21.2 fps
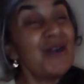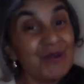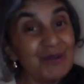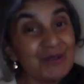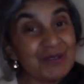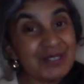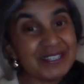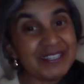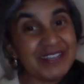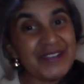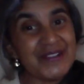
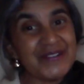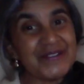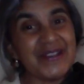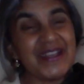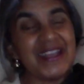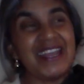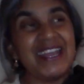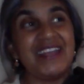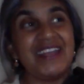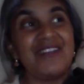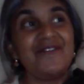
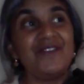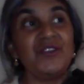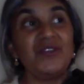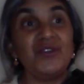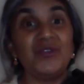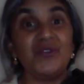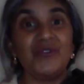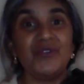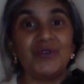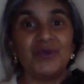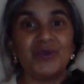Also, if
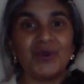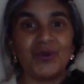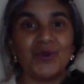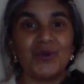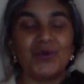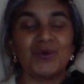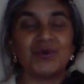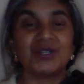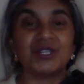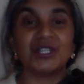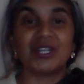you feel
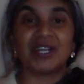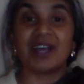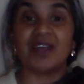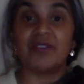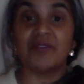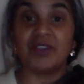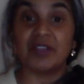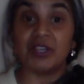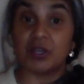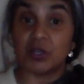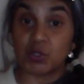called, check
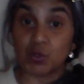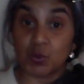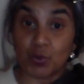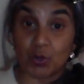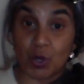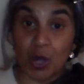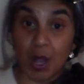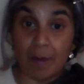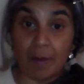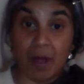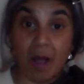out the videos that
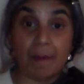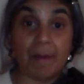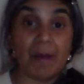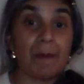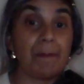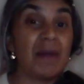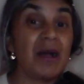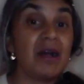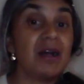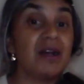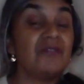will come up
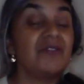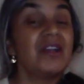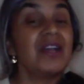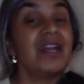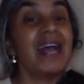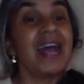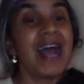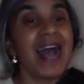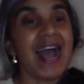above